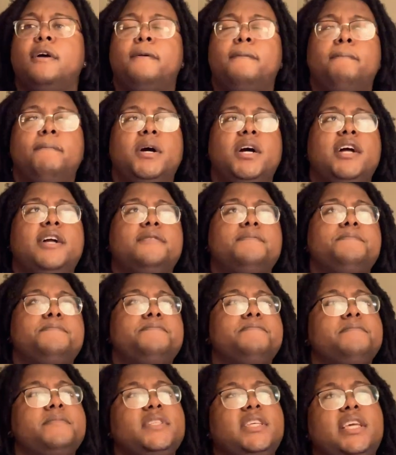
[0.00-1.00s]
But
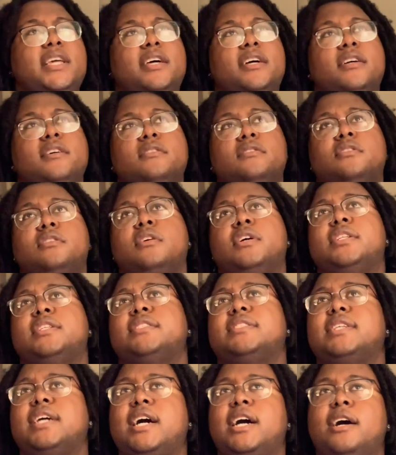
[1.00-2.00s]
yeah, so at the
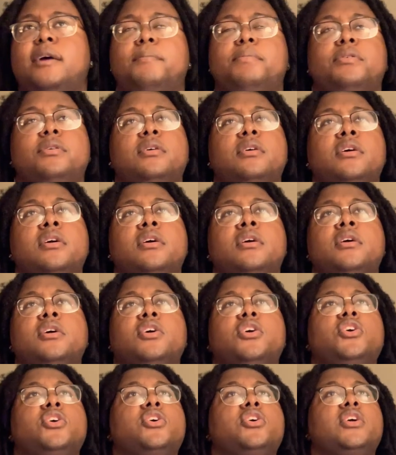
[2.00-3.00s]
top,
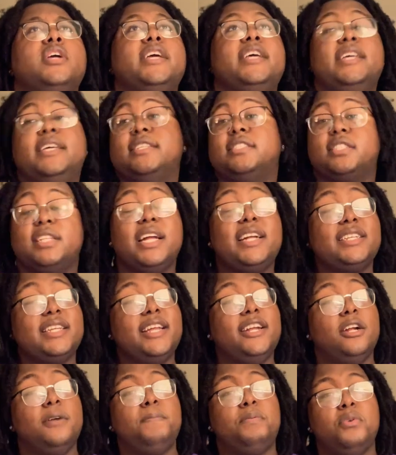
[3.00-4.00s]
it, it's like
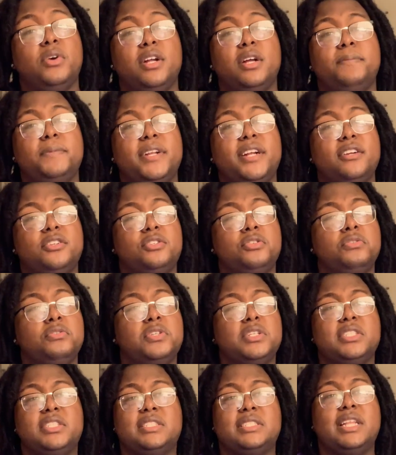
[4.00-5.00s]
the airport up there too,
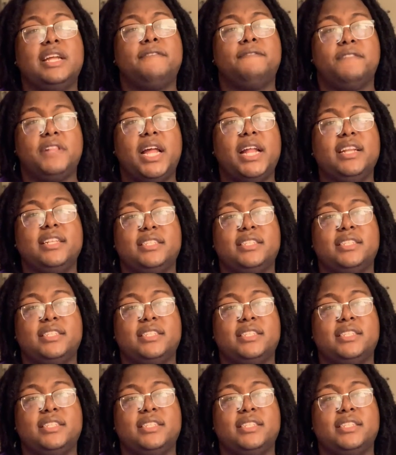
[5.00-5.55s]
because it's like flight